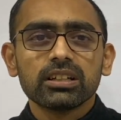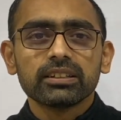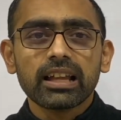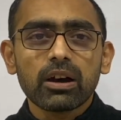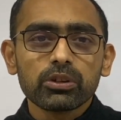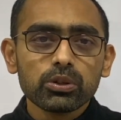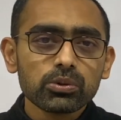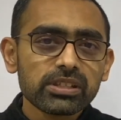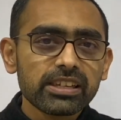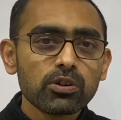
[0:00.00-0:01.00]
Now
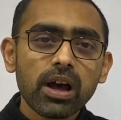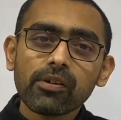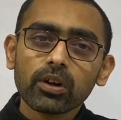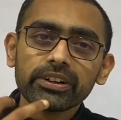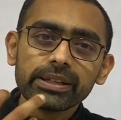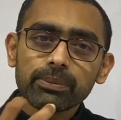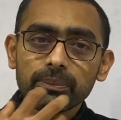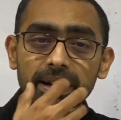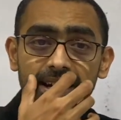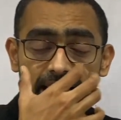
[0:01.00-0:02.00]
you have already
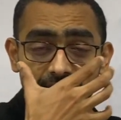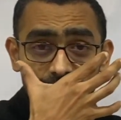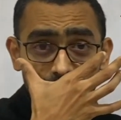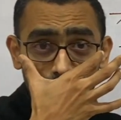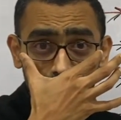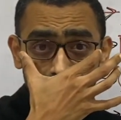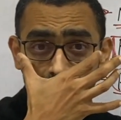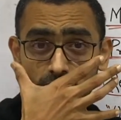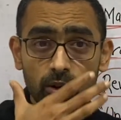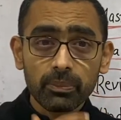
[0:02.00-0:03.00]
prepared an essay on
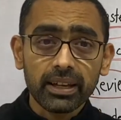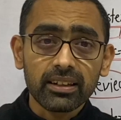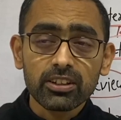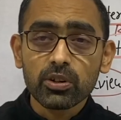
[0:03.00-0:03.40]
this topic.